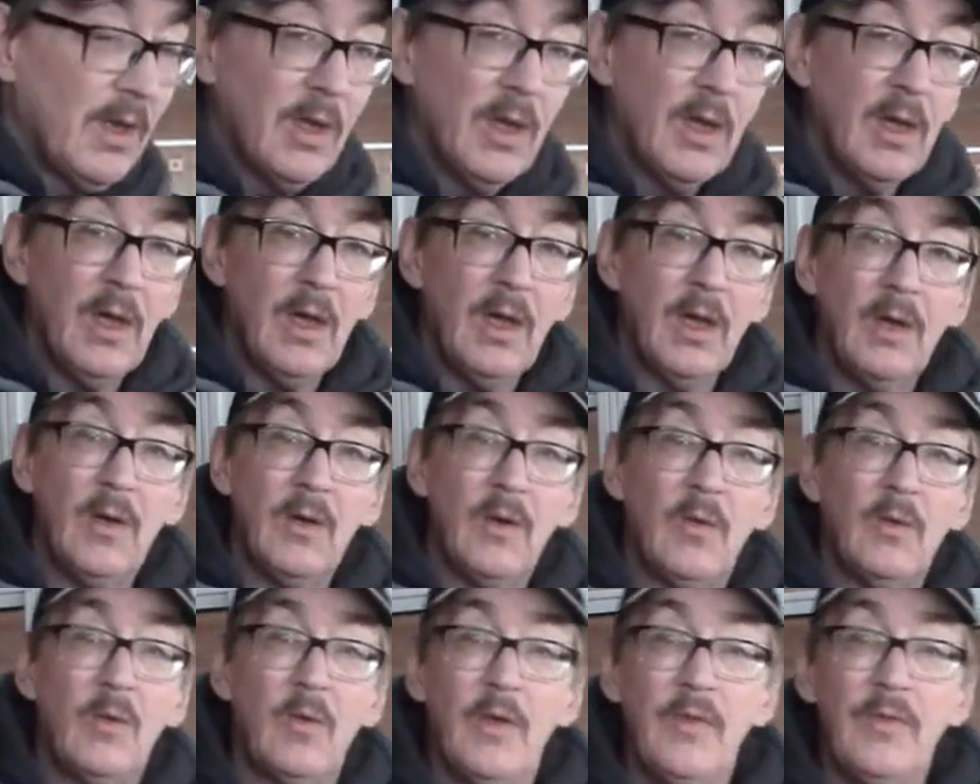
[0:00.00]

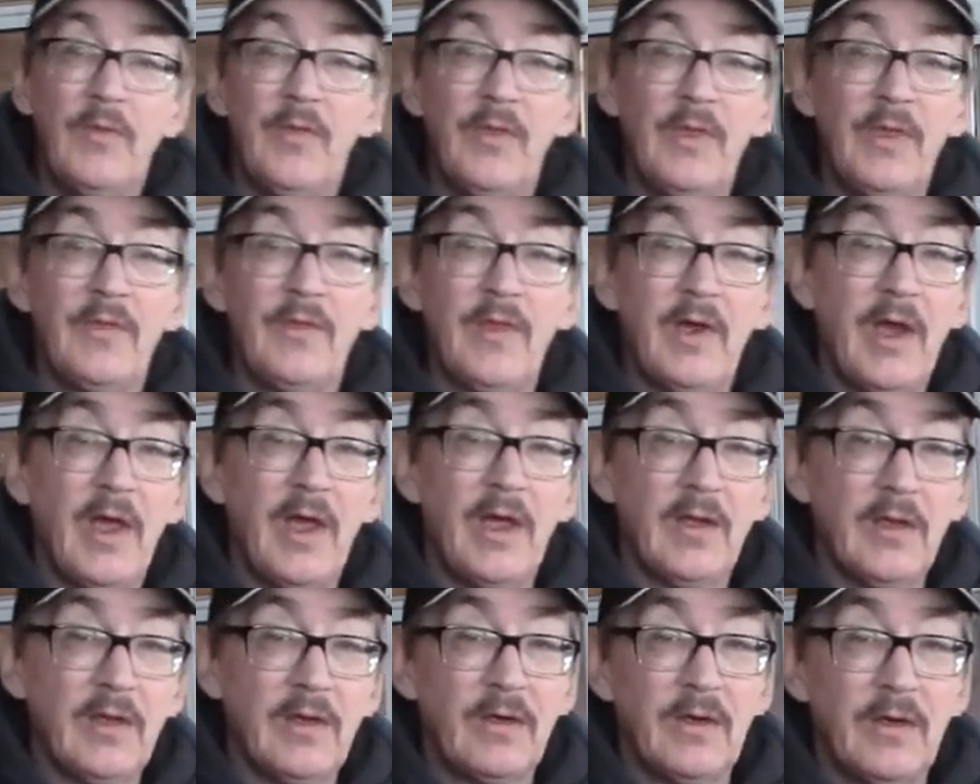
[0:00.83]
one thing that
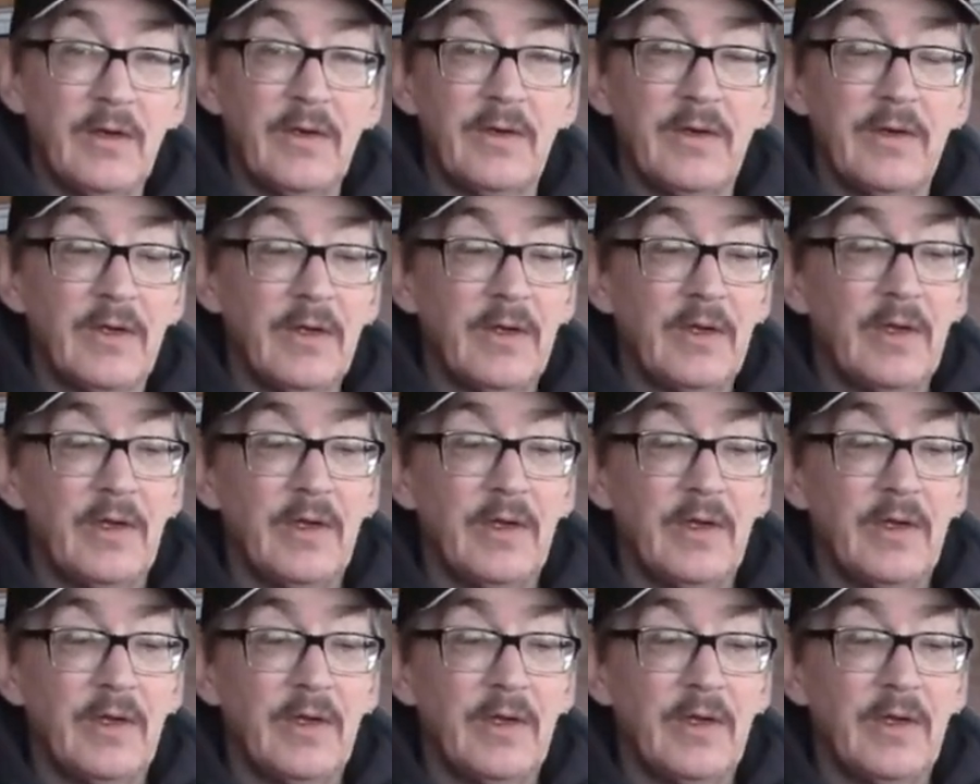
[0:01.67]
I learned